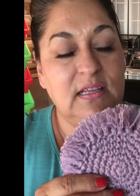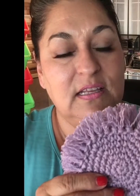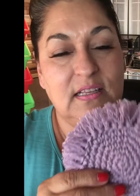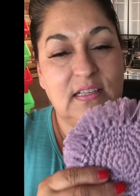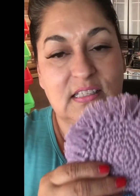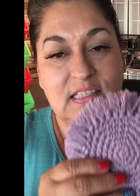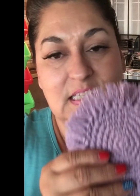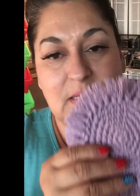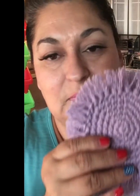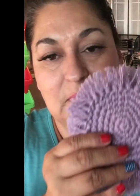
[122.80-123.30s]

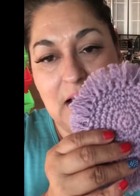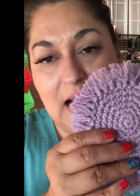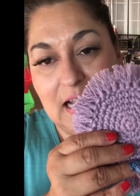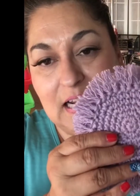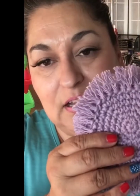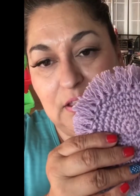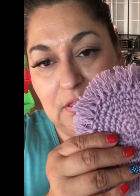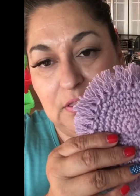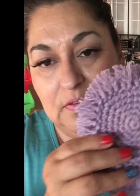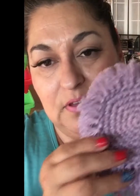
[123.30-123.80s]
some kind
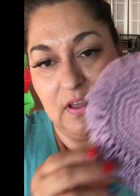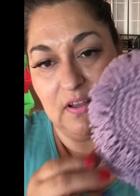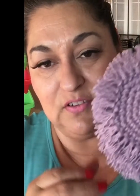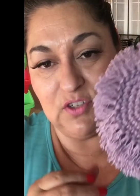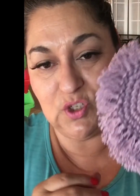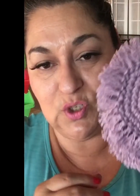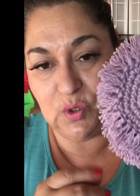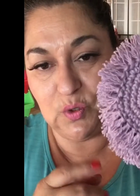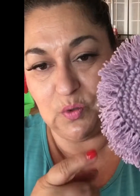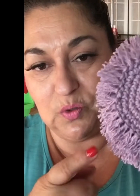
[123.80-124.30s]
of
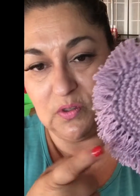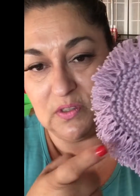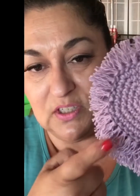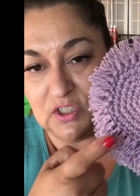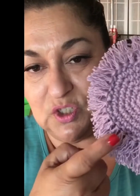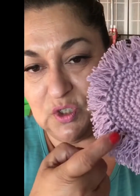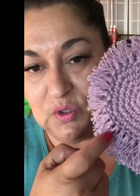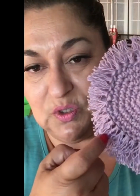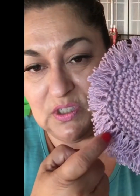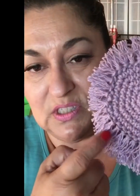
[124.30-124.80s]
tool
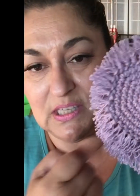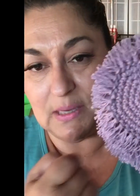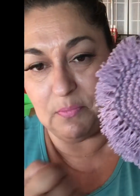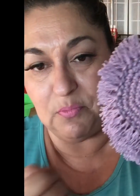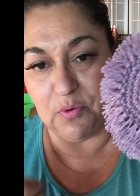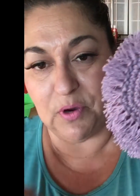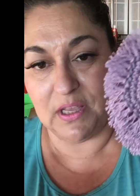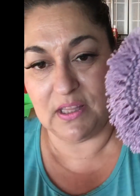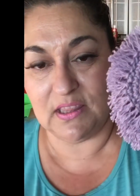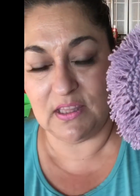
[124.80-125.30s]
that you'd
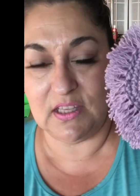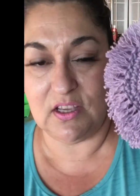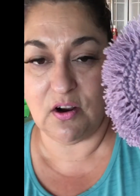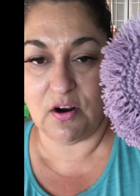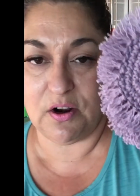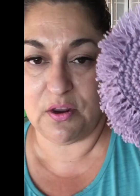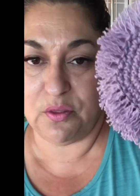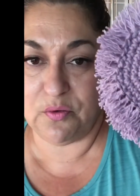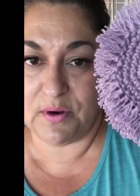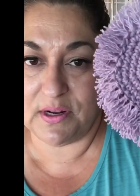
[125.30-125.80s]
separate the
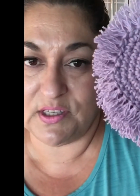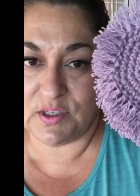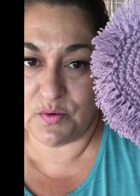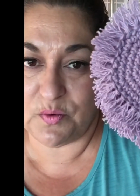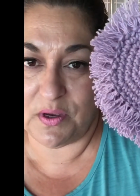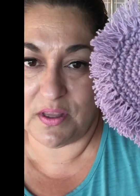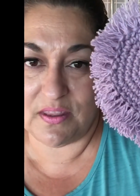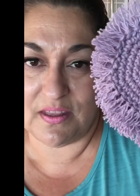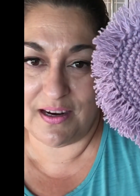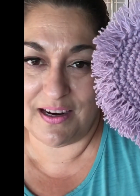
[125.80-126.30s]
yarn threads
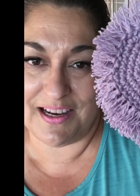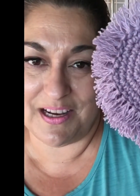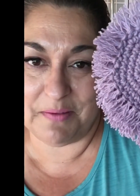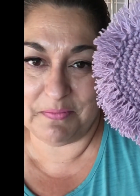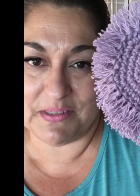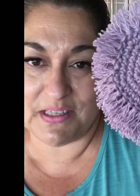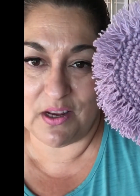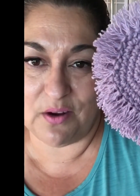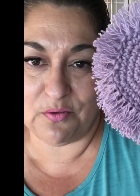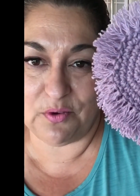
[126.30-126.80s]
with, and it
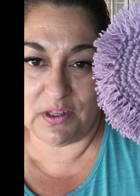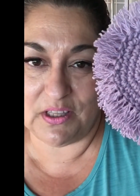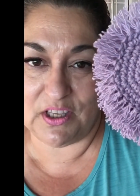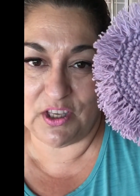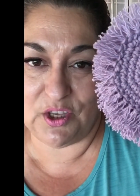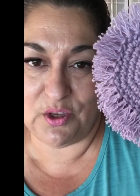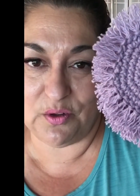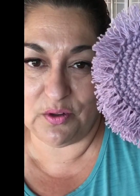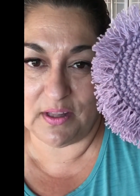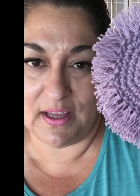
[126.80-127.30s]
comes out really
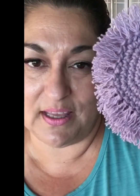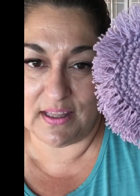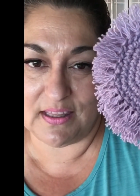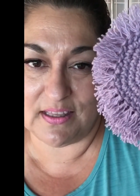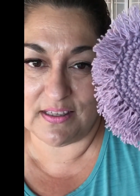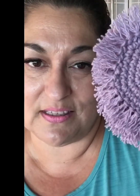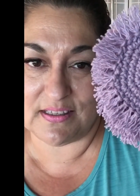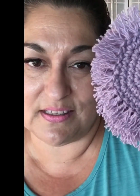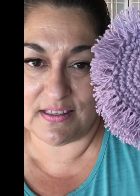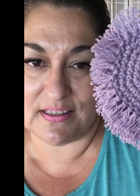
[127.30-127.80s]
cute like
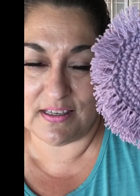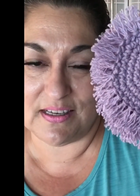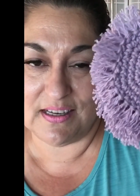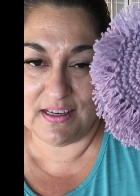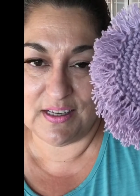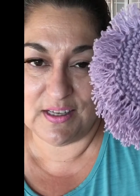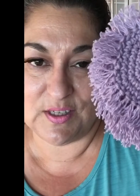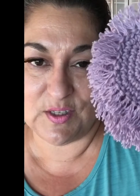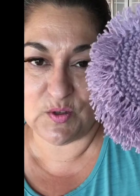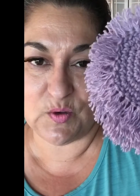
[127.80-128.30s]
this.
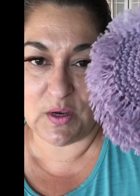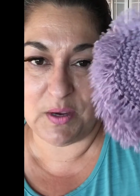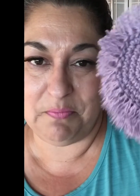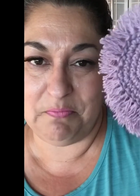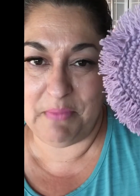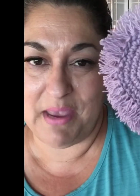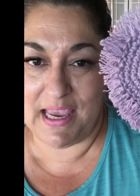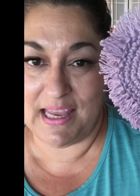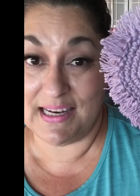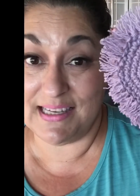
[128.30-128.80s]
So I
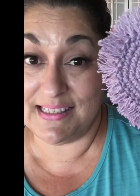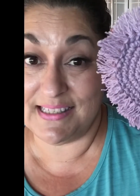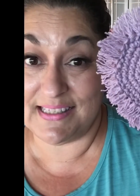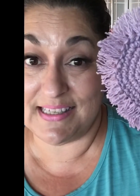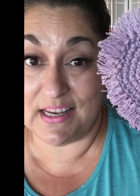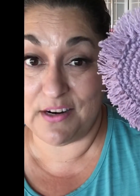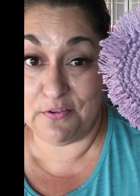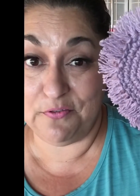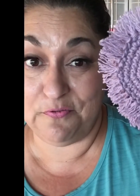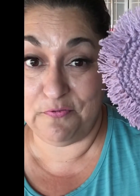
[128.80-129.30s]
made a
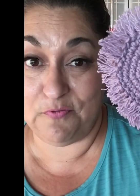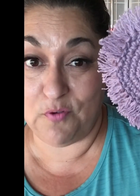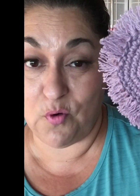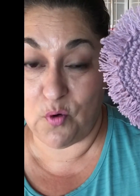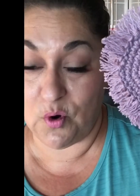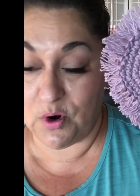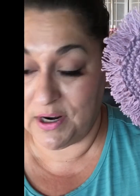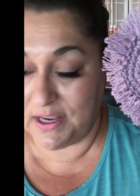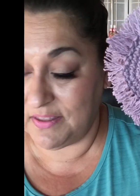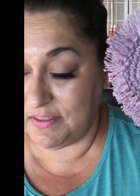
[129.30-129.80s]
set of
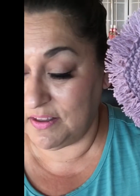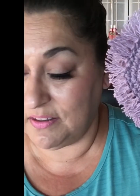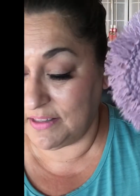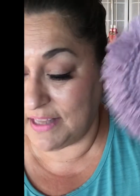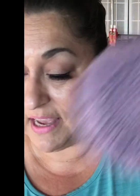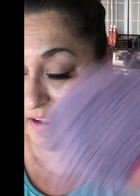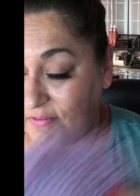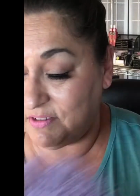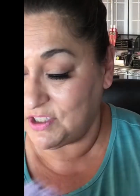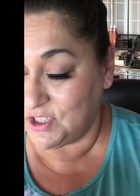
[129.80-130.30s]
4 in the
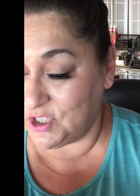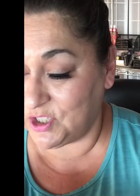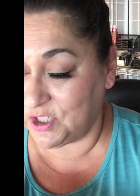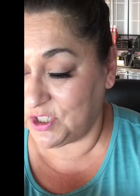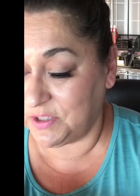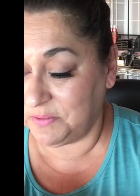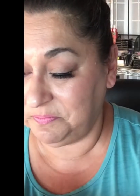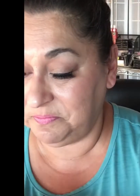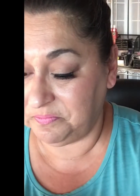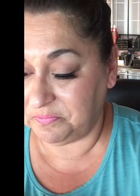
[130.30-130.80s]

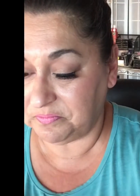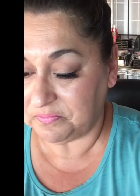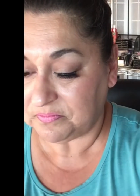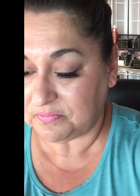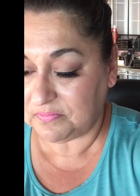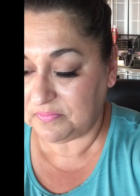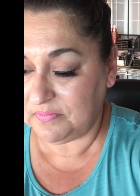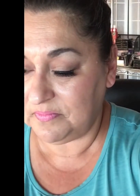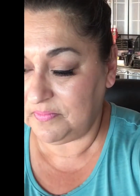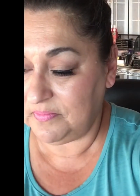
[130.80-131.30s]
lavender.
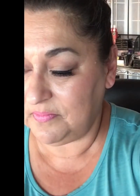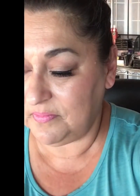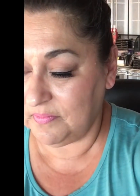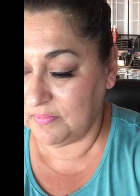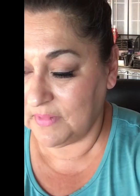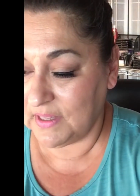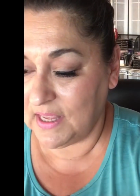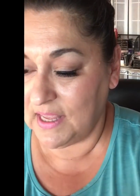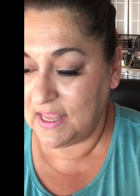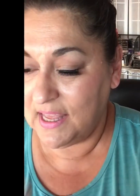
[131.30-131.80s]

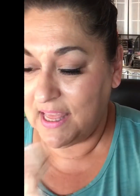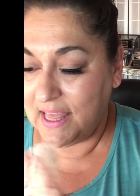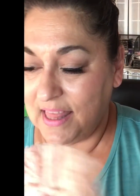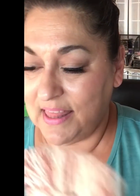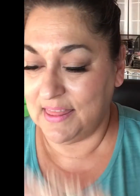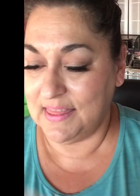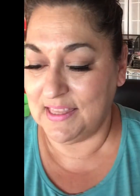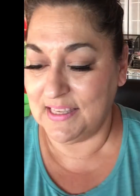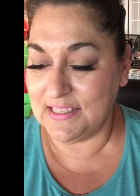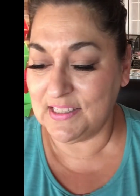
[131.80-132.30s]

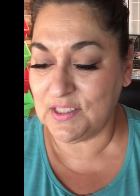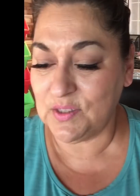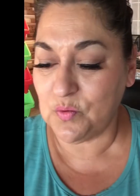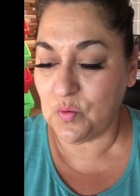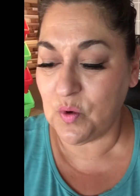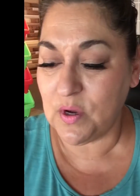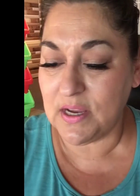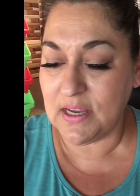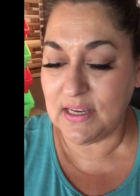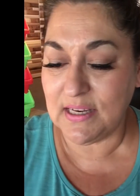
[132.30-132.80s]
This
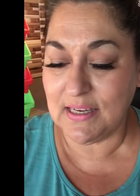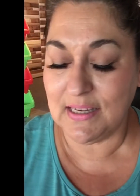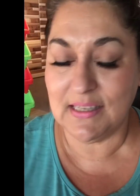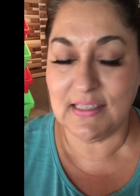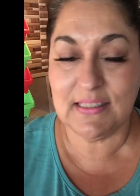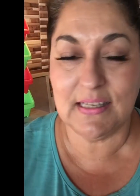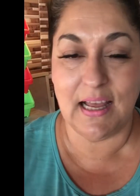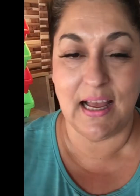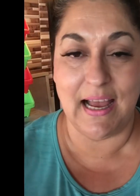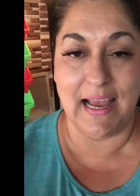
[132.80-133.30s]
one,
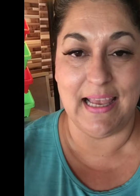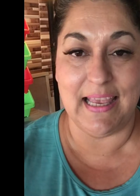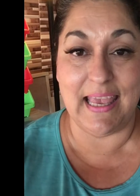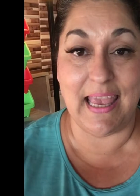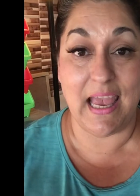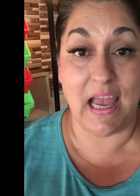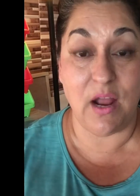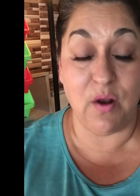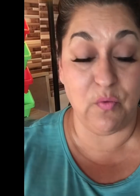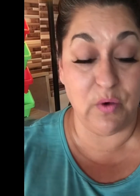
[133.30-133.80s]
I
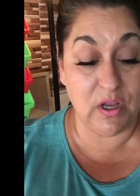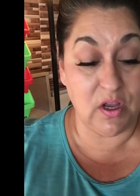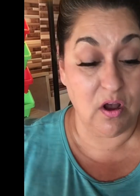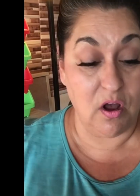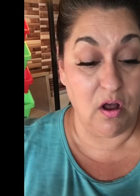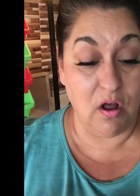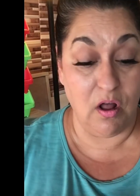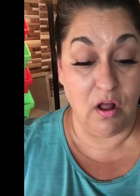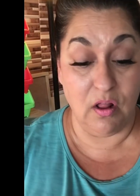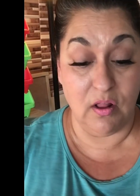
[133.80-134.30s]
can't
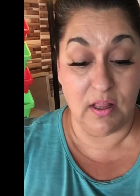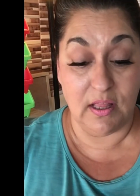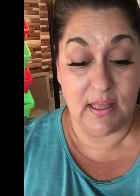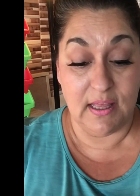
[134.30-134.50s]
recall